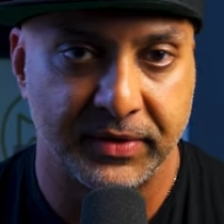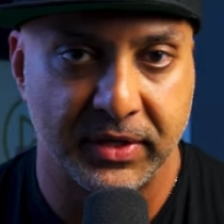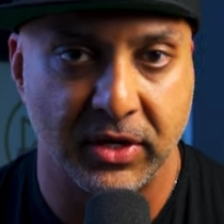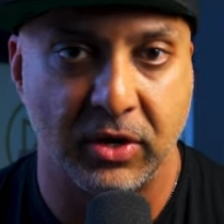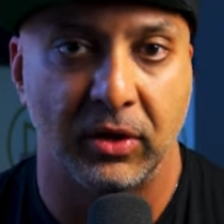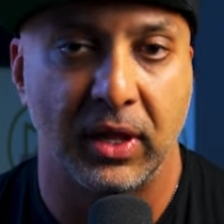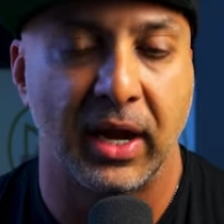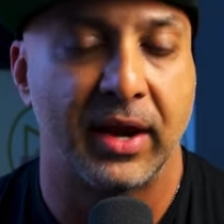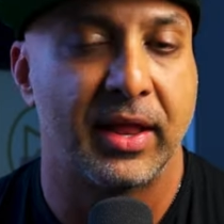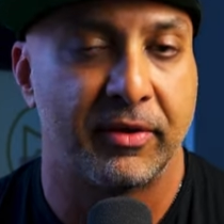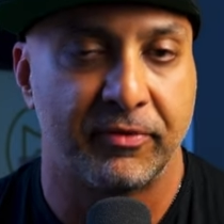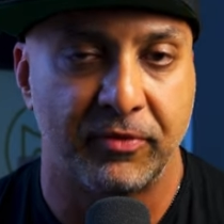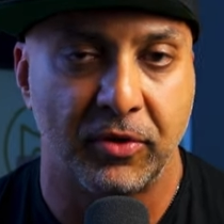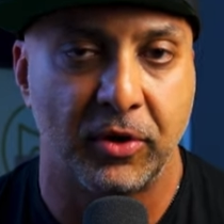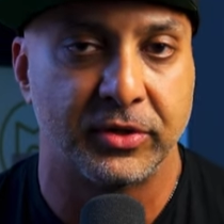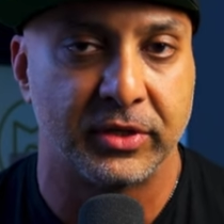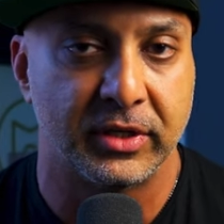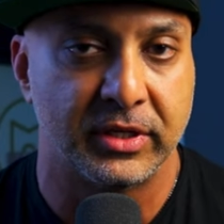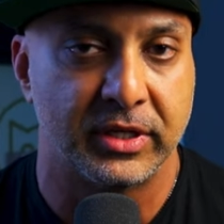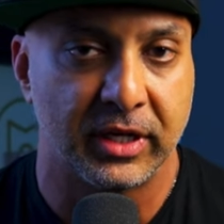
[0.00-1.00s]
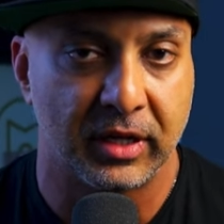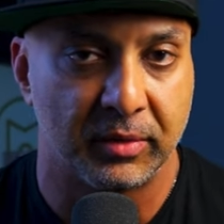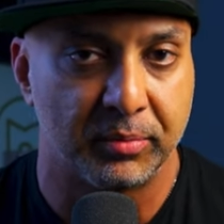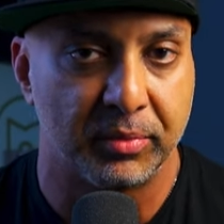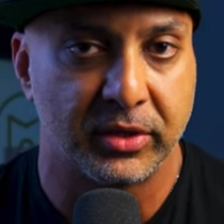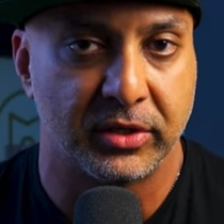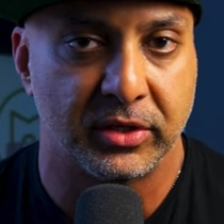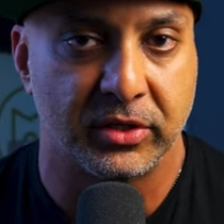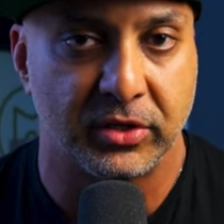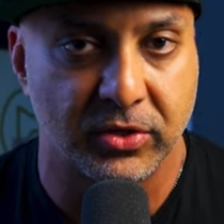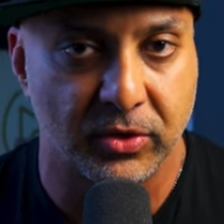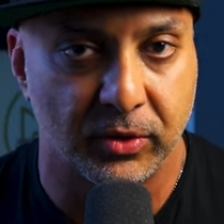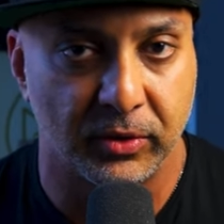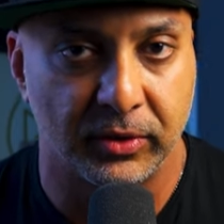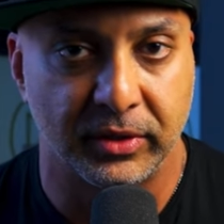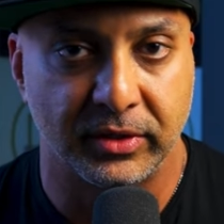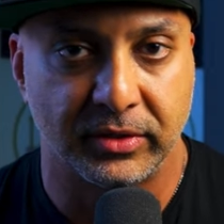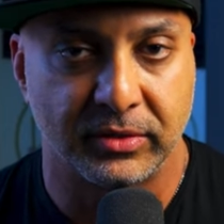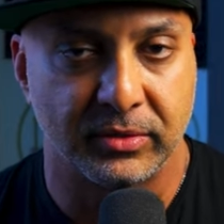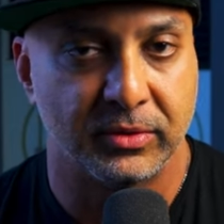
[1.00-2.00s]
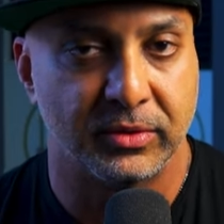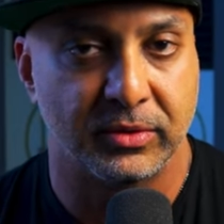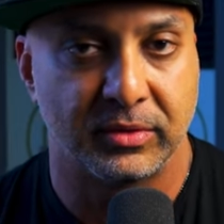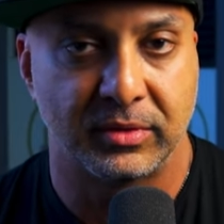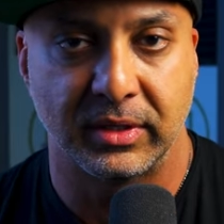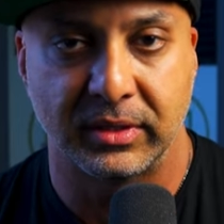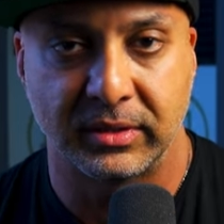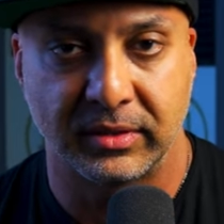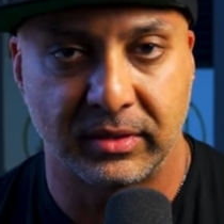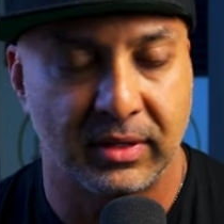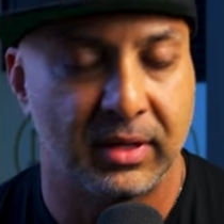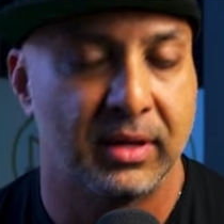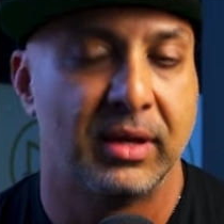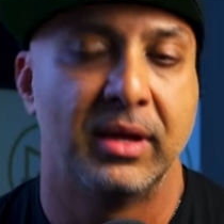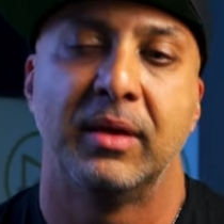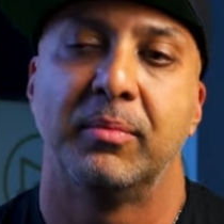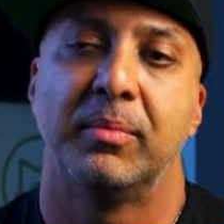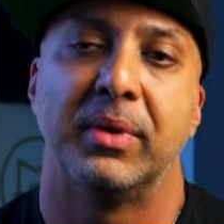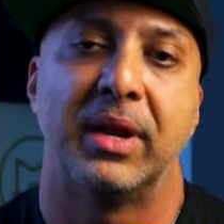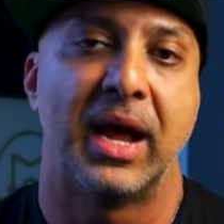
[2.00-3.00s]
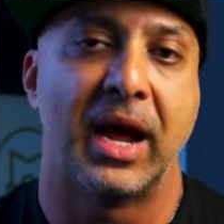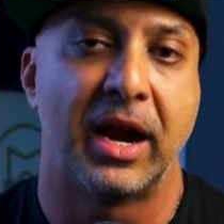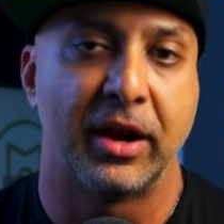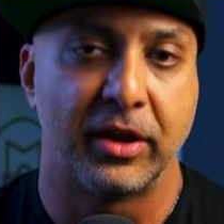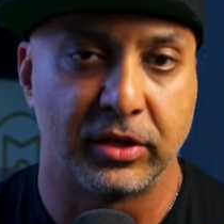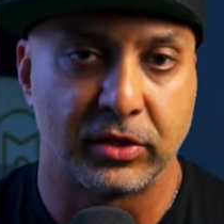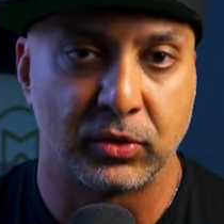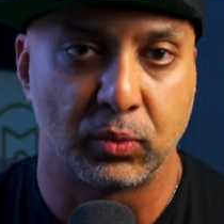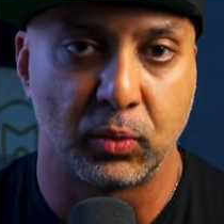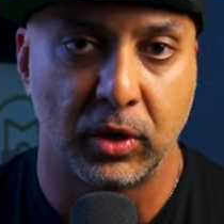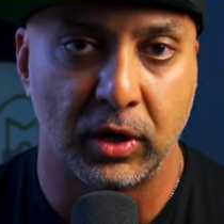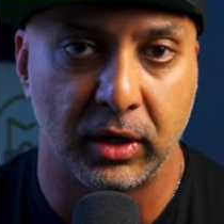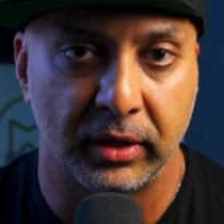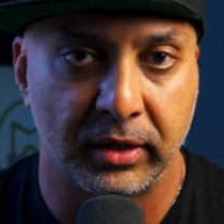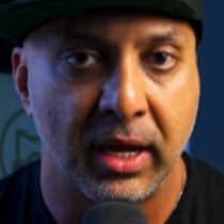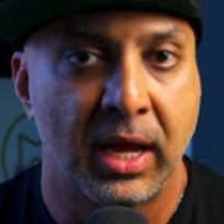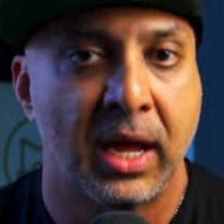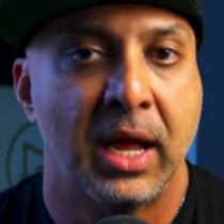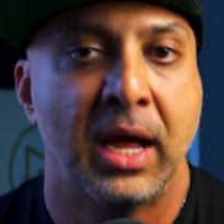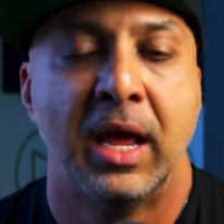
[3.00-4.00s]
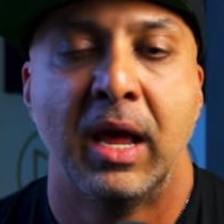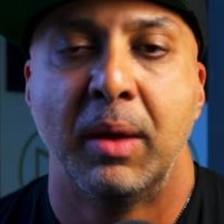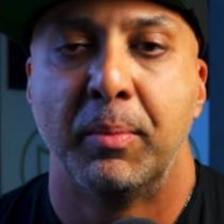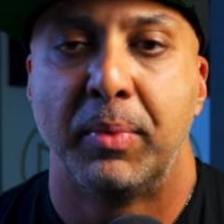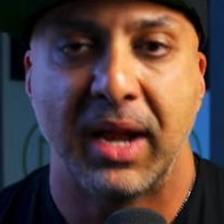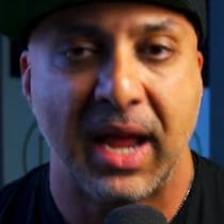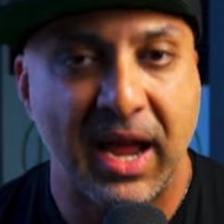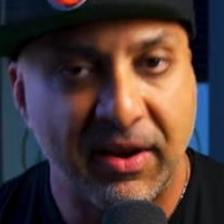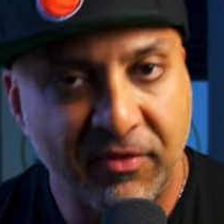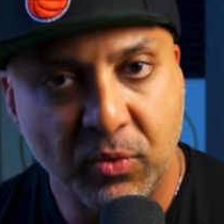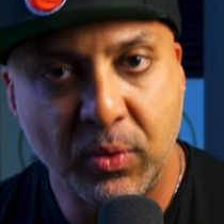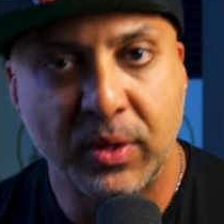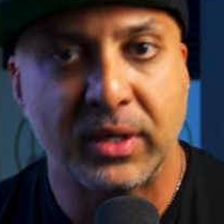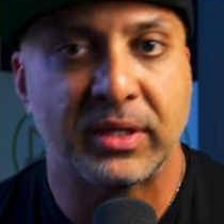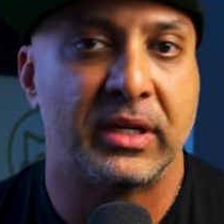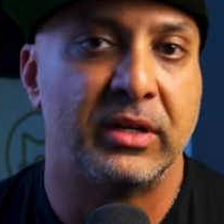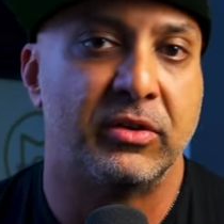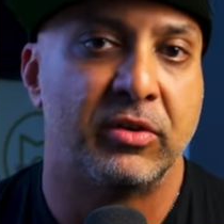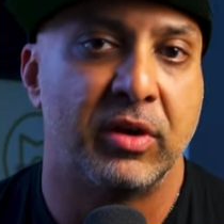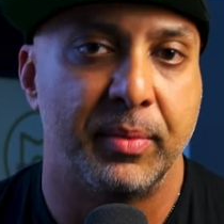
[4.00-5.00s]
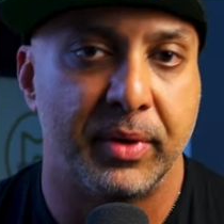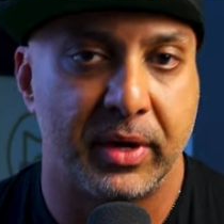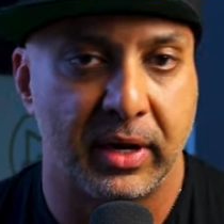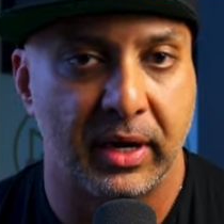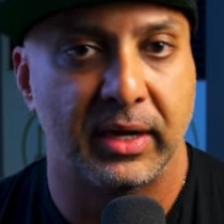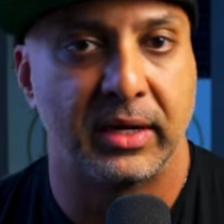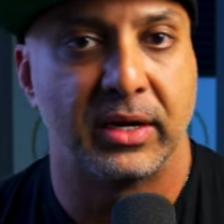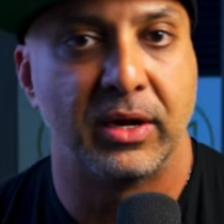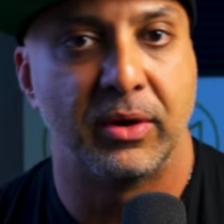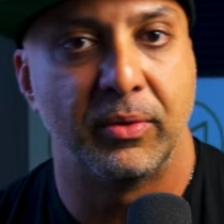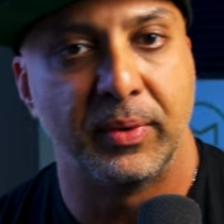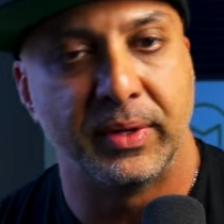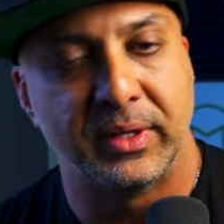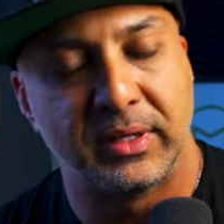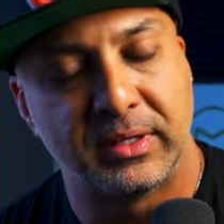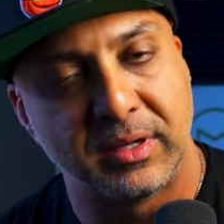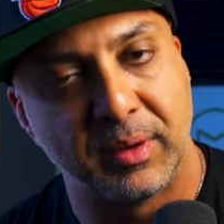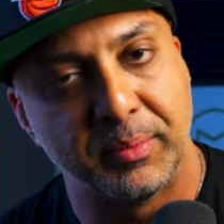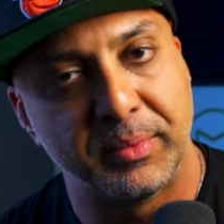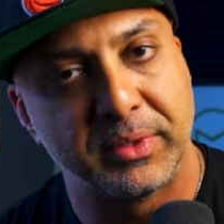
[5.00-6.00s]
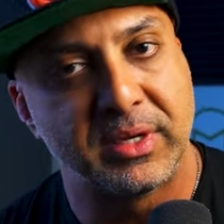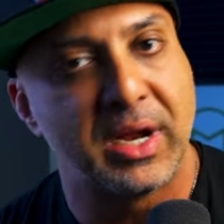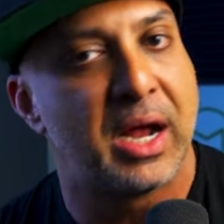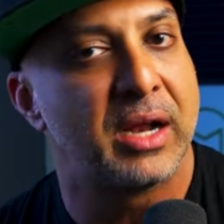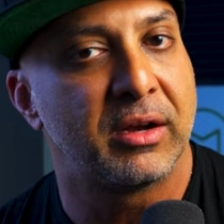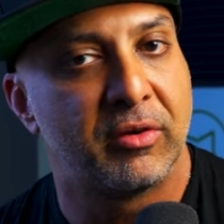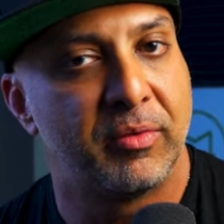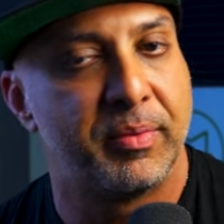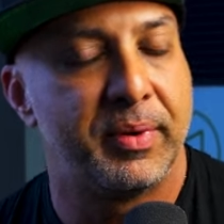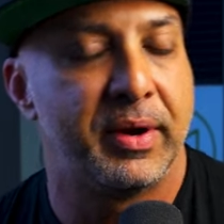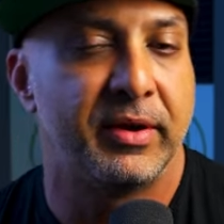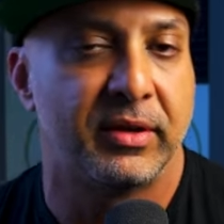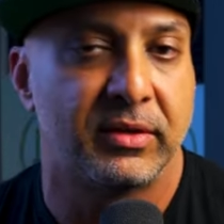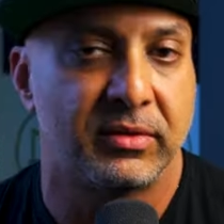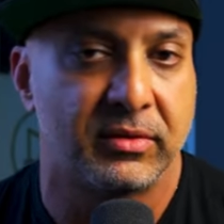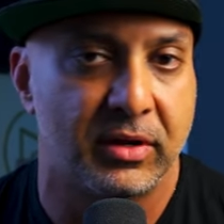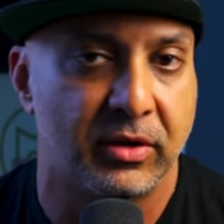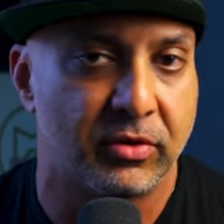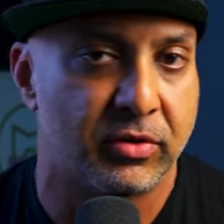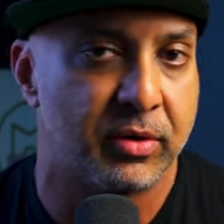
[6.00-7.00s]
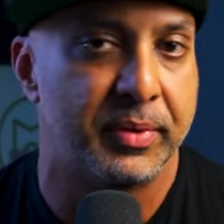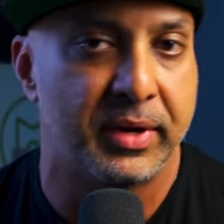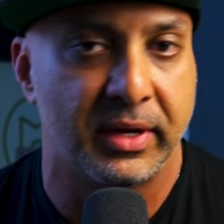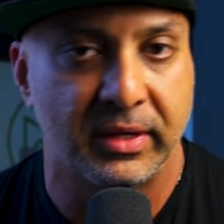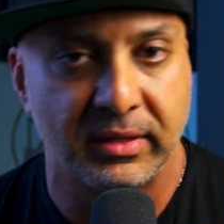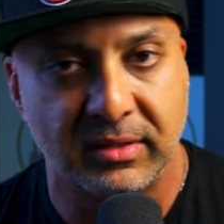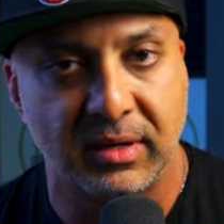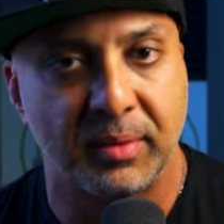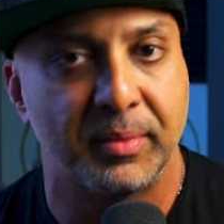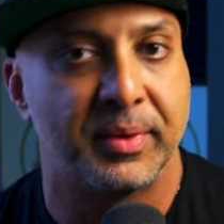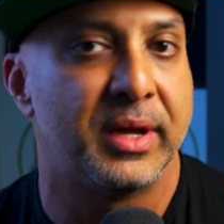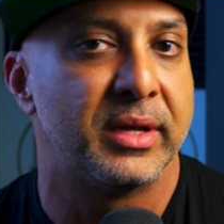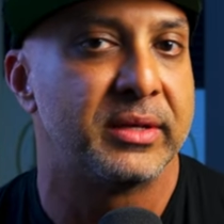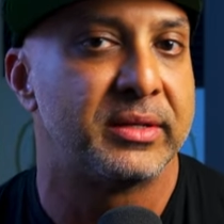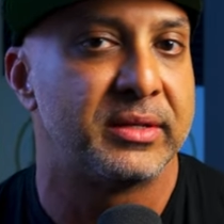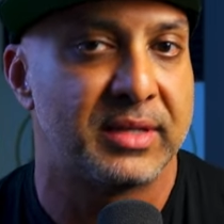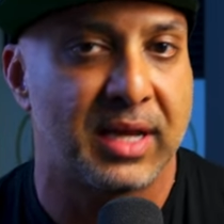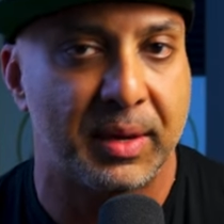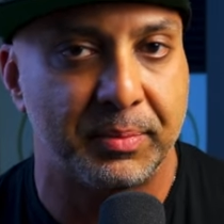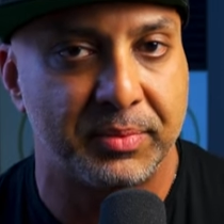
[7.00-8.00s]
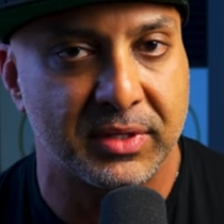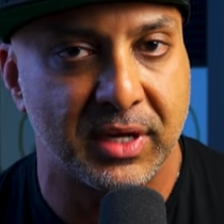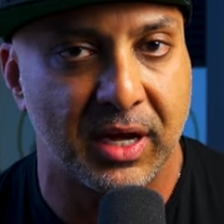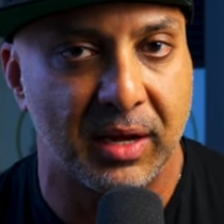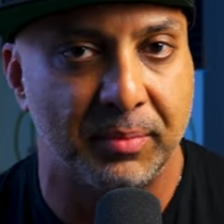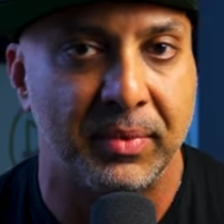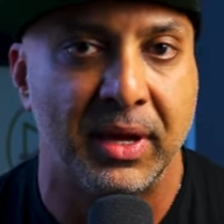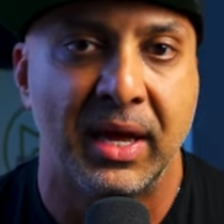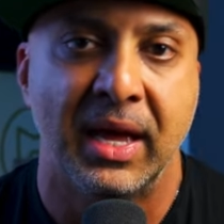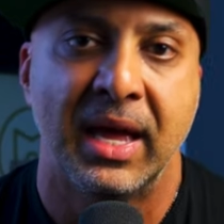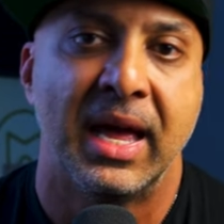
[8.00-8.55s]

And, you know, a lot of that falls on Jalen Brunson's shoulders, who's just been out of this world. But everyone is contributing. And, you know, when someone's not contributing, someone else steps up.